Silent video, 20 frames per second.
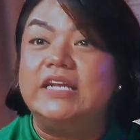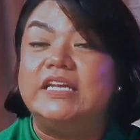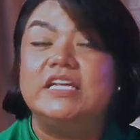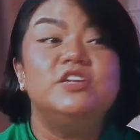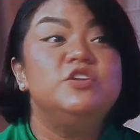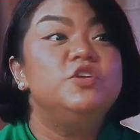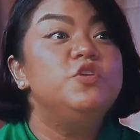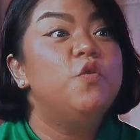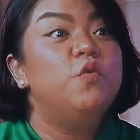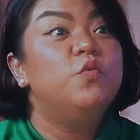
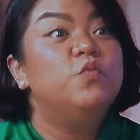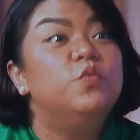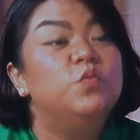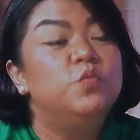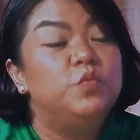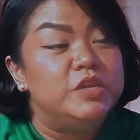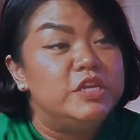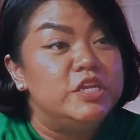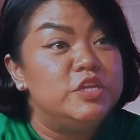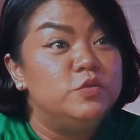I didn't know
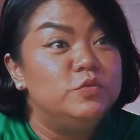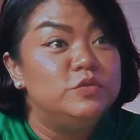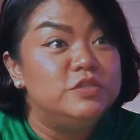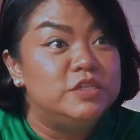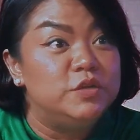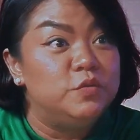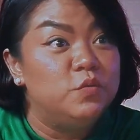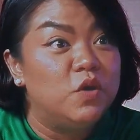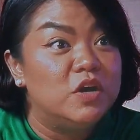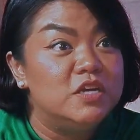who Whitney
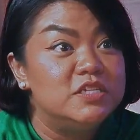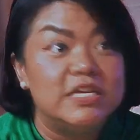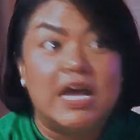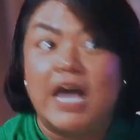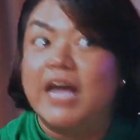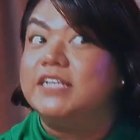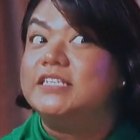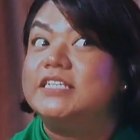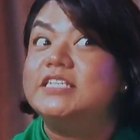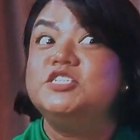Houston
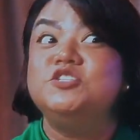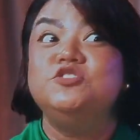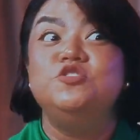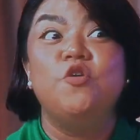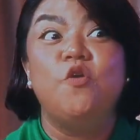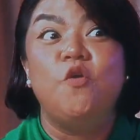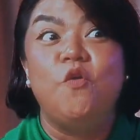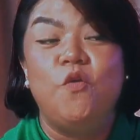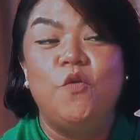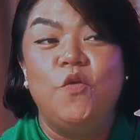was. I
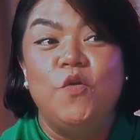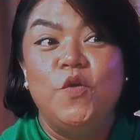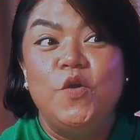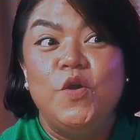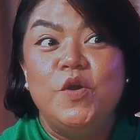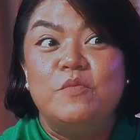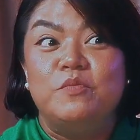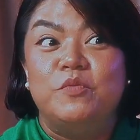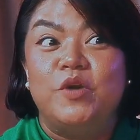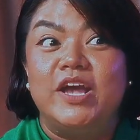didn't know
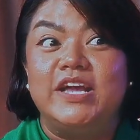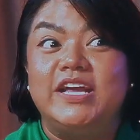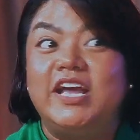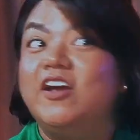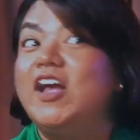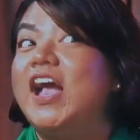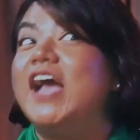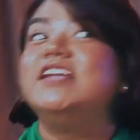Mariah